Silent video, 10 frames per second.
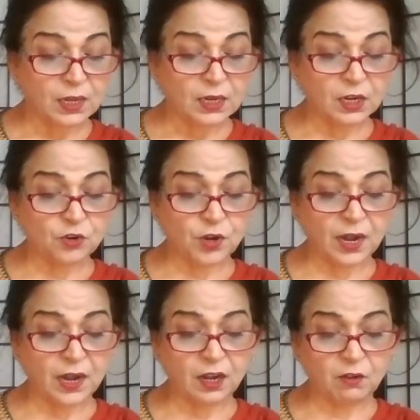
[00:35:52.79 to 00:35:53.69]
He
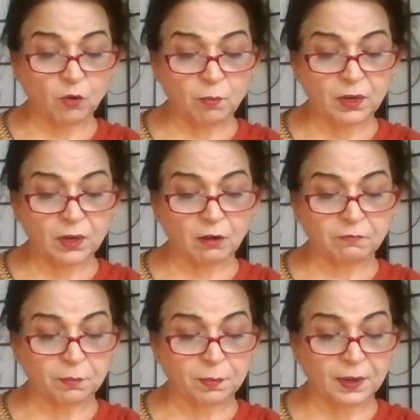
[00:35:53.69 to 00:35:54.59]
drained a woman of
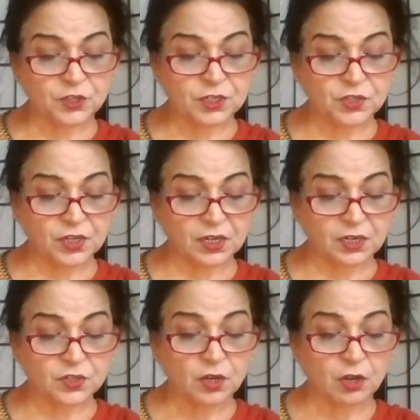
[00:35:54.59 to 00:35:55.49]
her precious
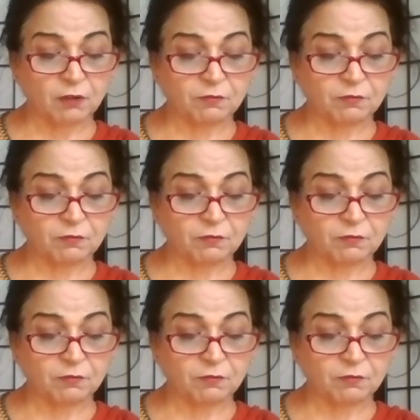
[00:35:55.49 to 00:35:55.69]
years of